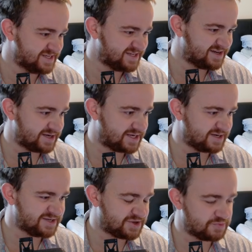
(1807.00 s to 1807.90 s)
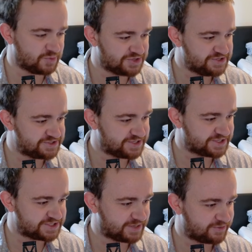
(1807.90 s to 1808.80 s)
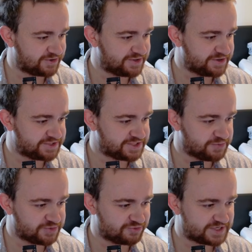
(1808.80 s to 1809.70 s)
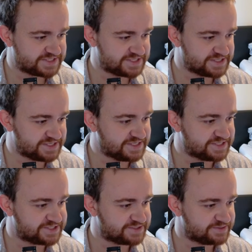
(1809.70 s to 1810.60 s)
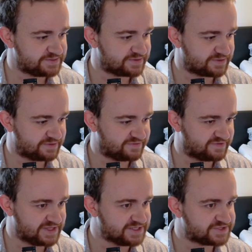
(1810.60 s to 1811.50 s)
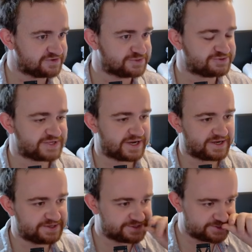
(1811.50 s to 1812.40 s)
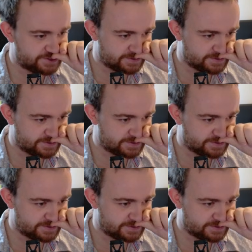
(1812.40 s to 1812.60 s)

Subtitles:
I kind of don't want to use another samurai, though, because I don't want to rest any of these fellas for him to attack into.